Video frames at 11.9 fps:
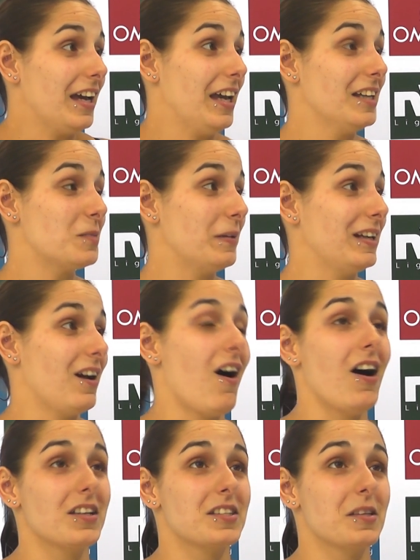It's been
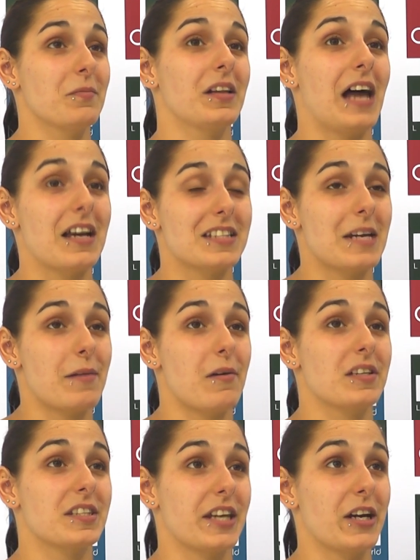awesome. The last time
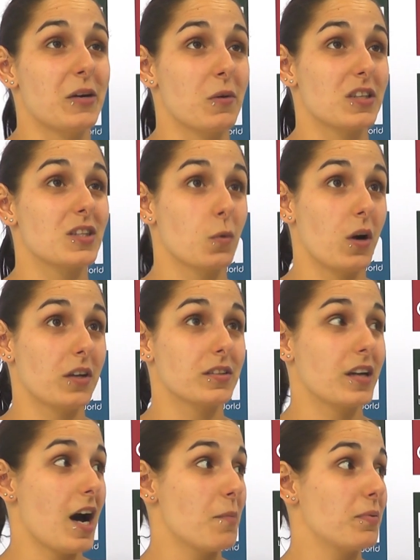I was here was the World
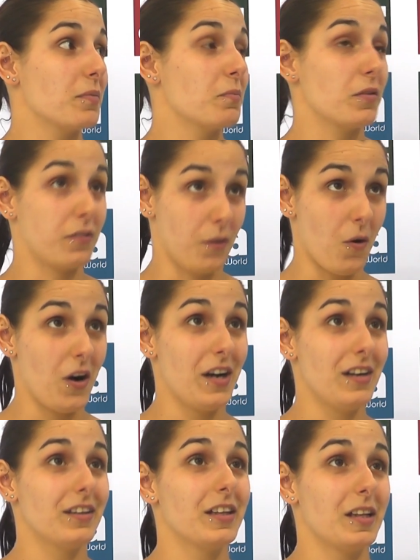Cup
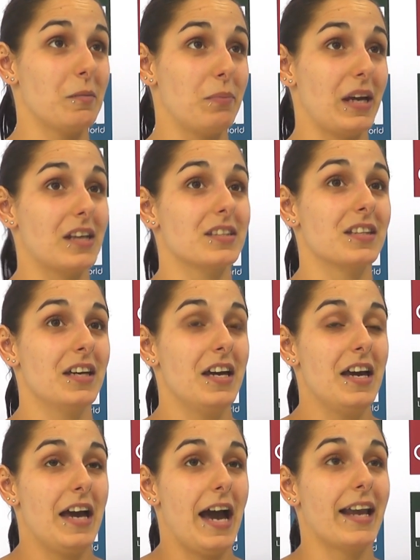before the Olympics,
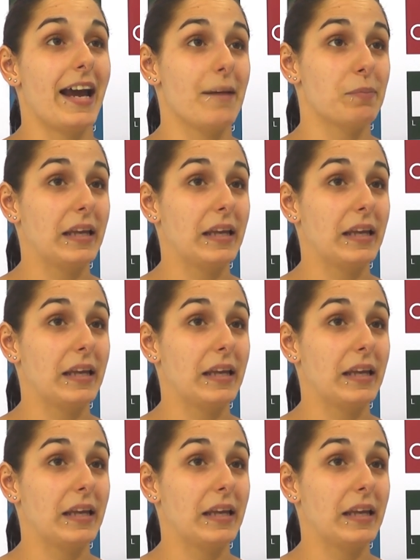and I